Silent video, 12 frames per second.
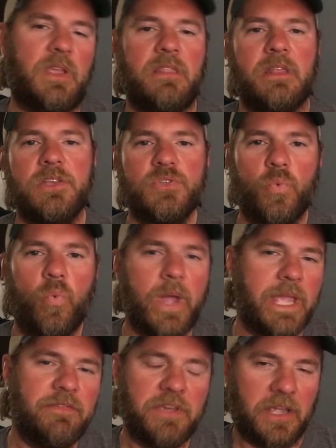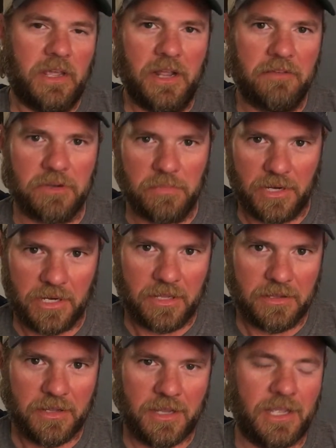that he's waving at everybody.
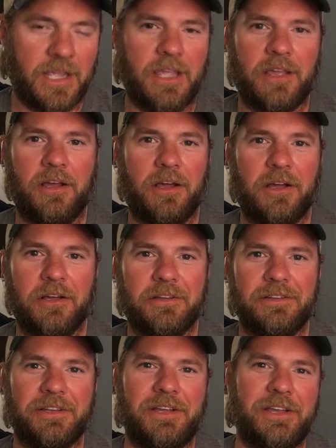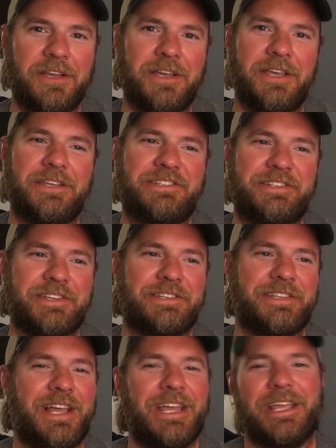Uh, he's just
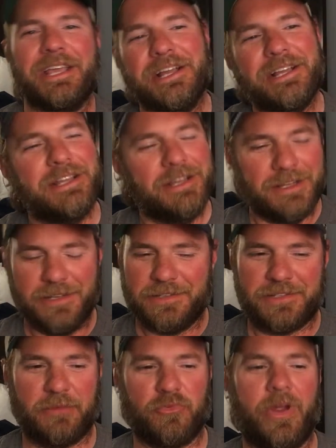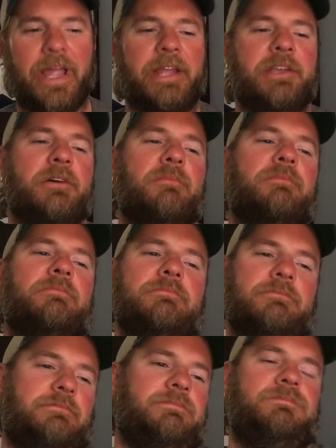like some random,
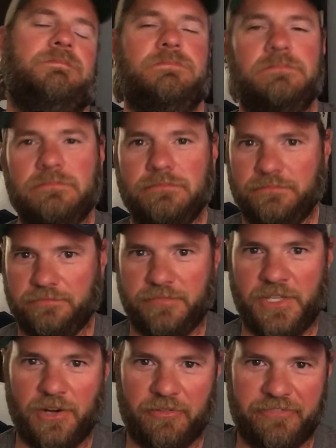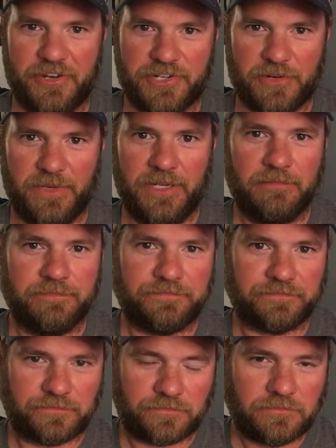you know, fisherman,
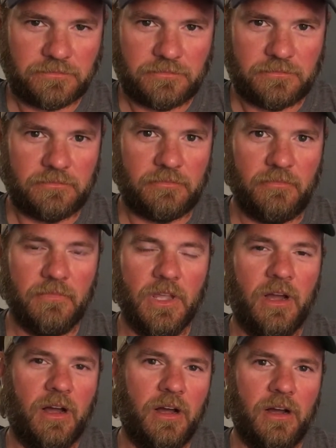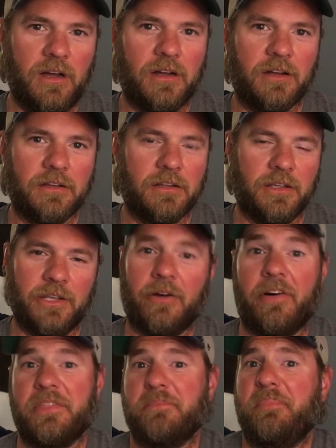uh, you know,
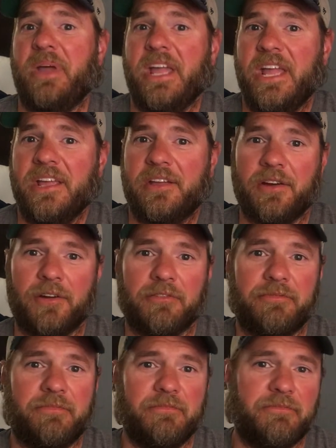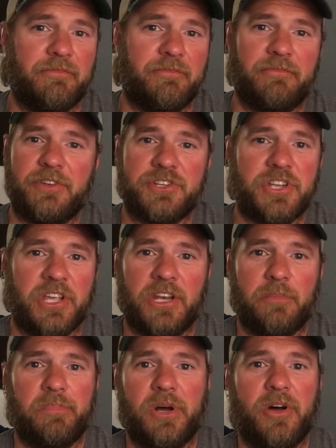on the bank or fishing in a
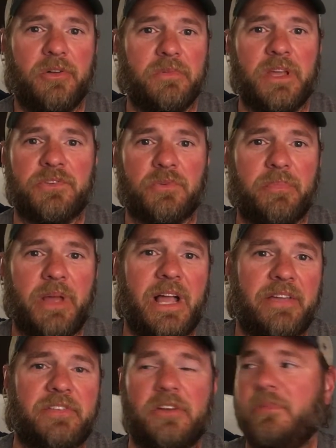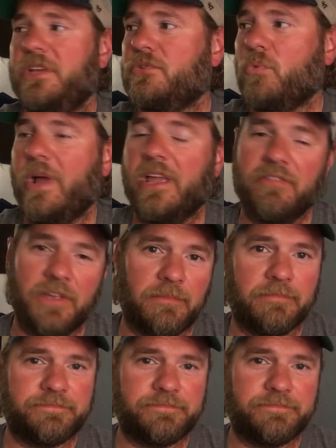boat. As we're passing him, he's waving.